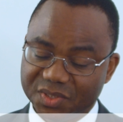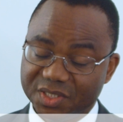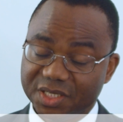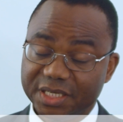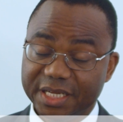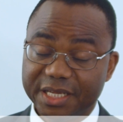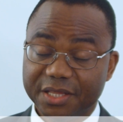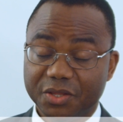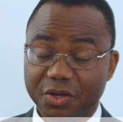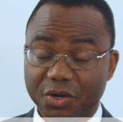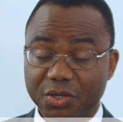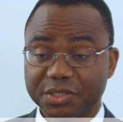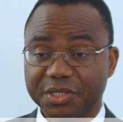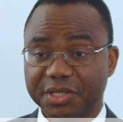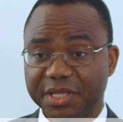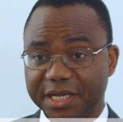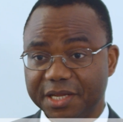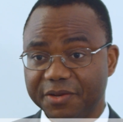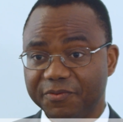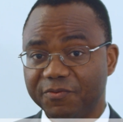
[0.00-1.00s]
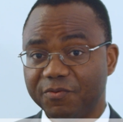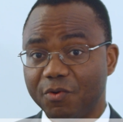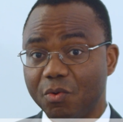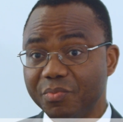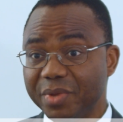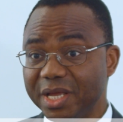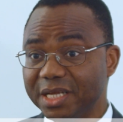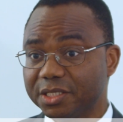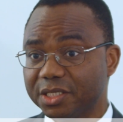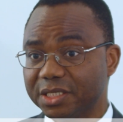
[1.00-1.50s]
The third thing for
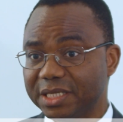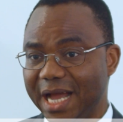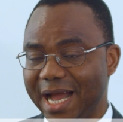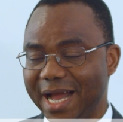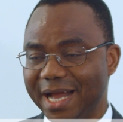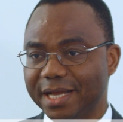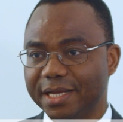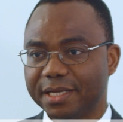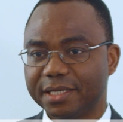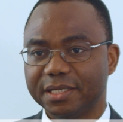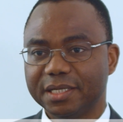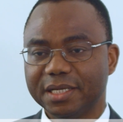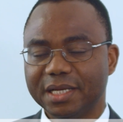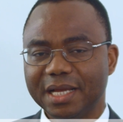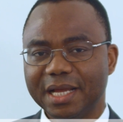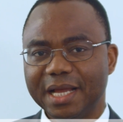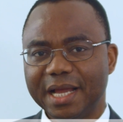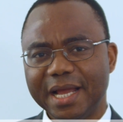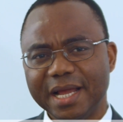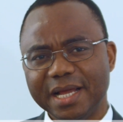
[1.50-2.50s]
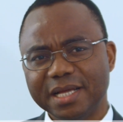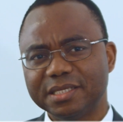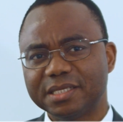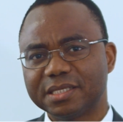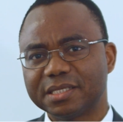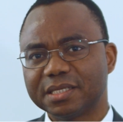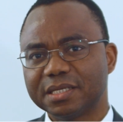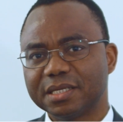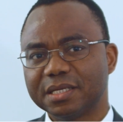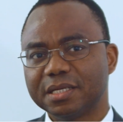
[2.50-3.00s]
me today
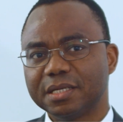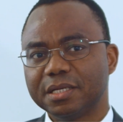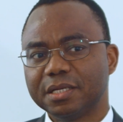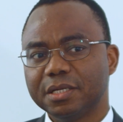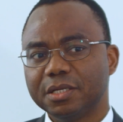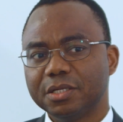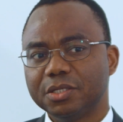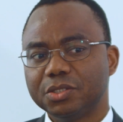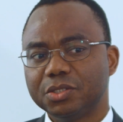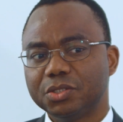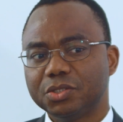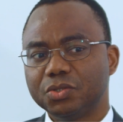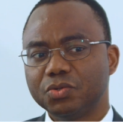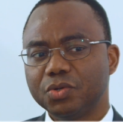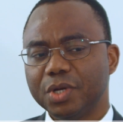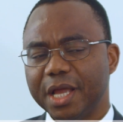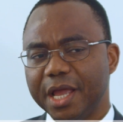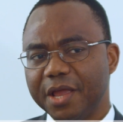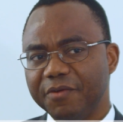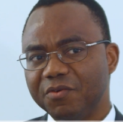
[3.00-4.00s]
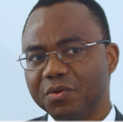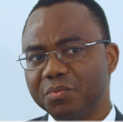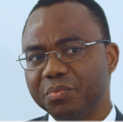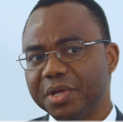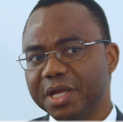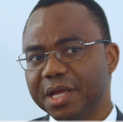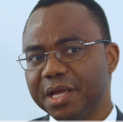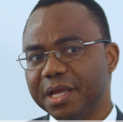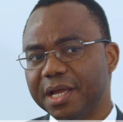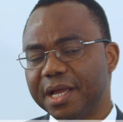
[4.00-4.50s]
is to even
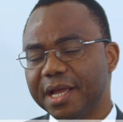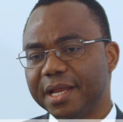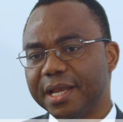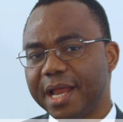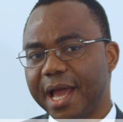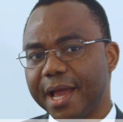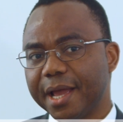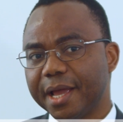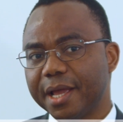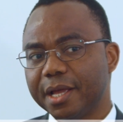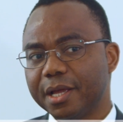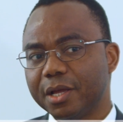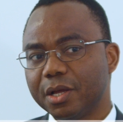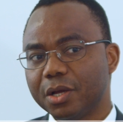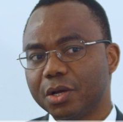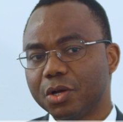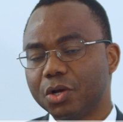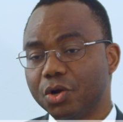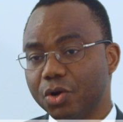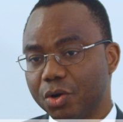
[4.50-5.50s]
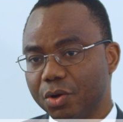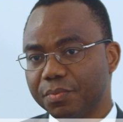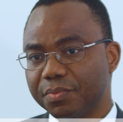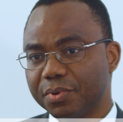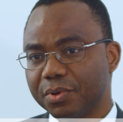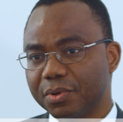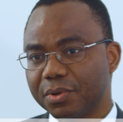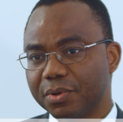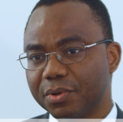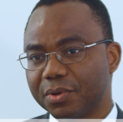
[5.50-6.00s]
be in a group
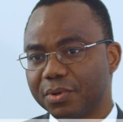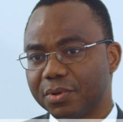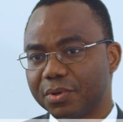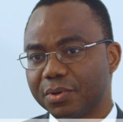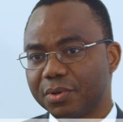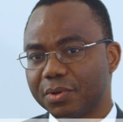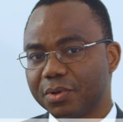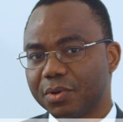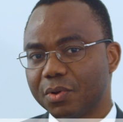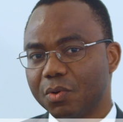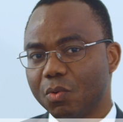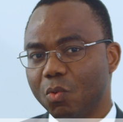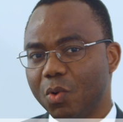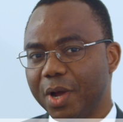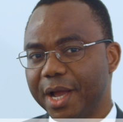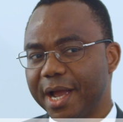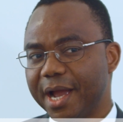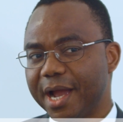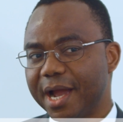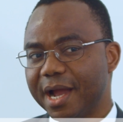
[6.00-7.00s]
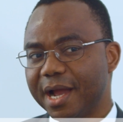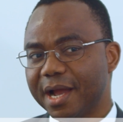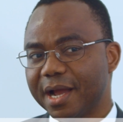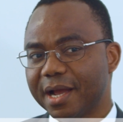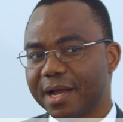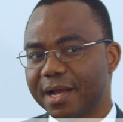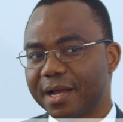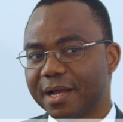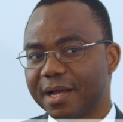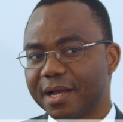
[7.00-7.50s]

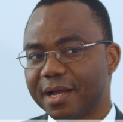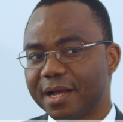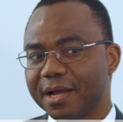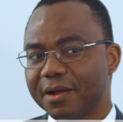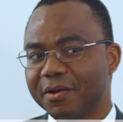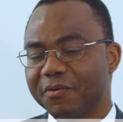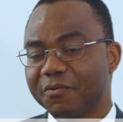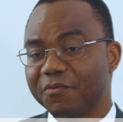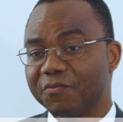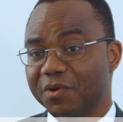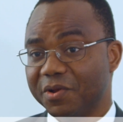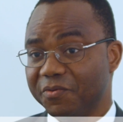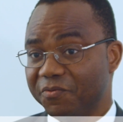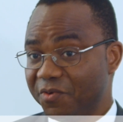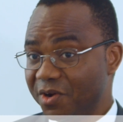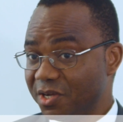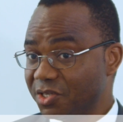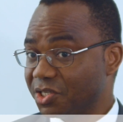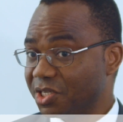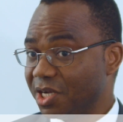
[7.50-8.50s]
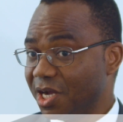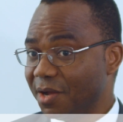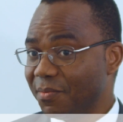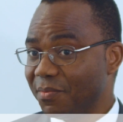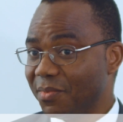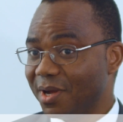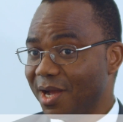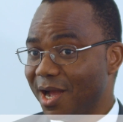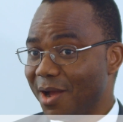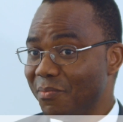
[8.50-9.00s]
where, for the first time,
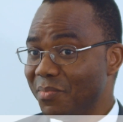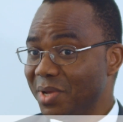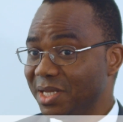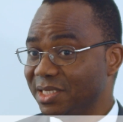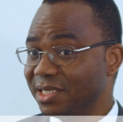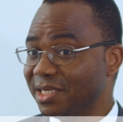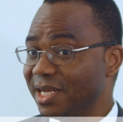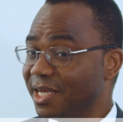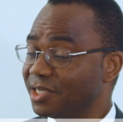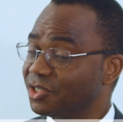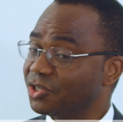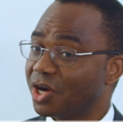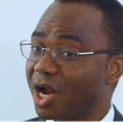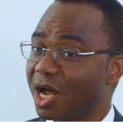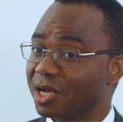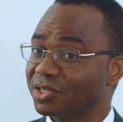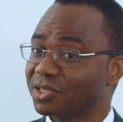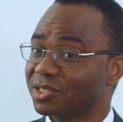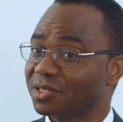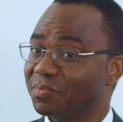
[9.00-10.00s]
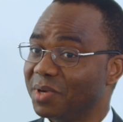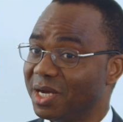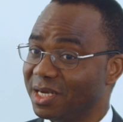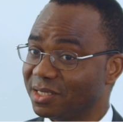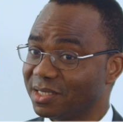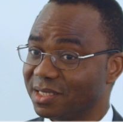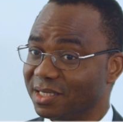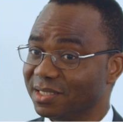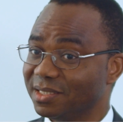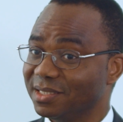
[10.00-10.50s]
I'm meeting a trans
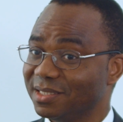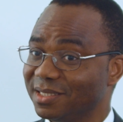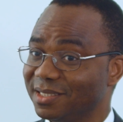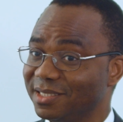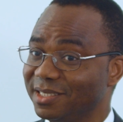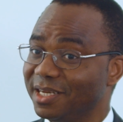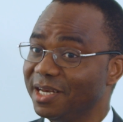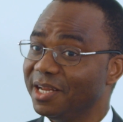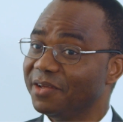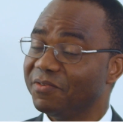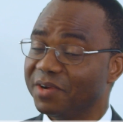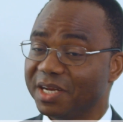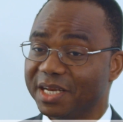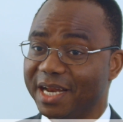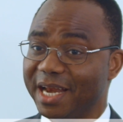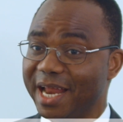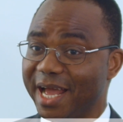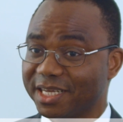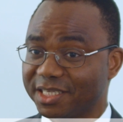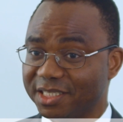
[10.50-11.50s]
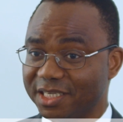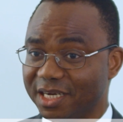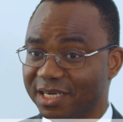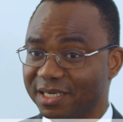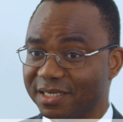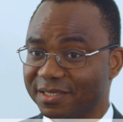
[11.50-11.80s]
person delivering the lecture.